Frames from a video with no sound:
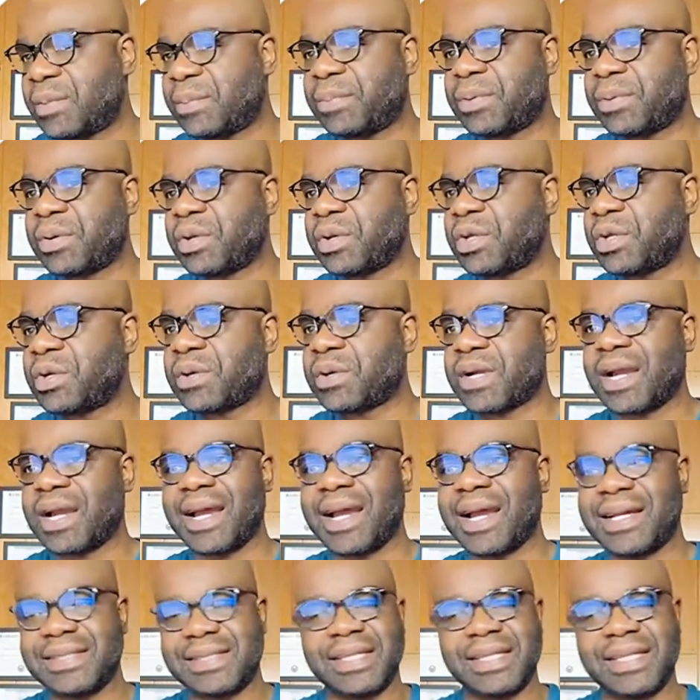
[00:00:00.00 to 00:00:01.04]
to put your
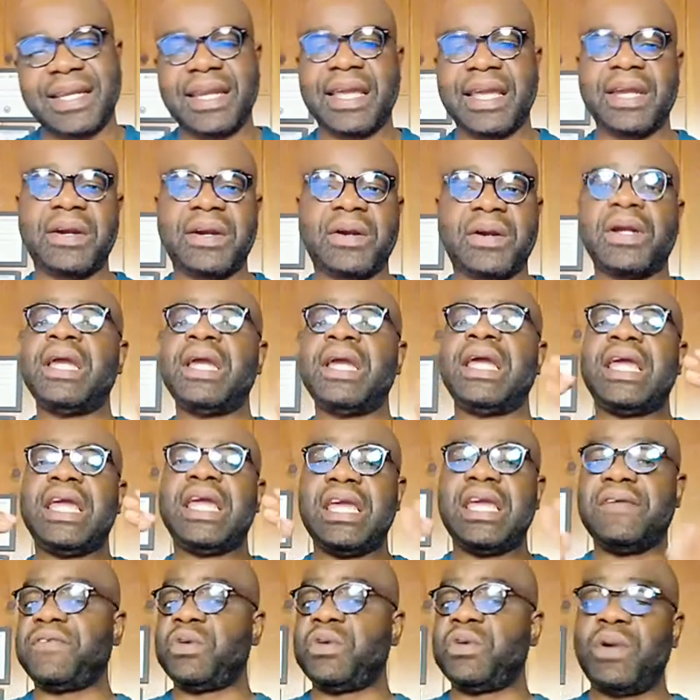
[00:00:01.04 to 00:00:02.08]
content here.
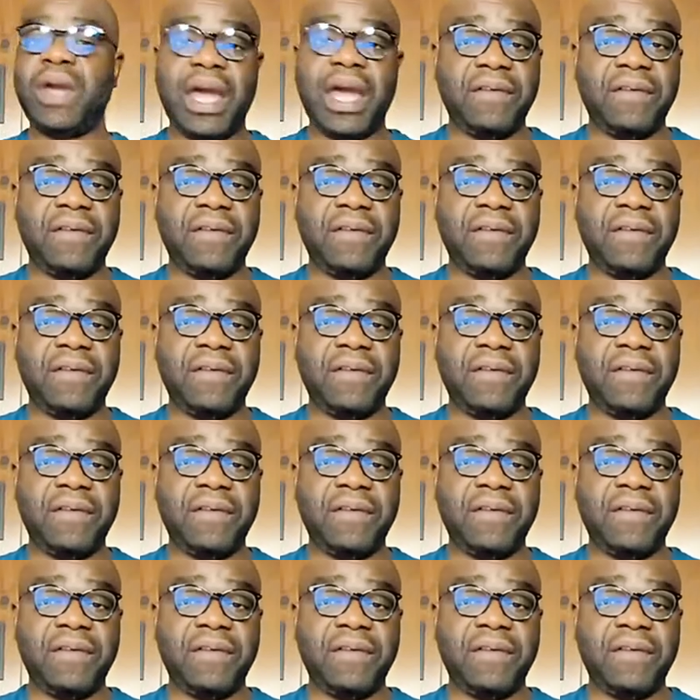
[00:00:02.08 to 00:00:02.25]
If you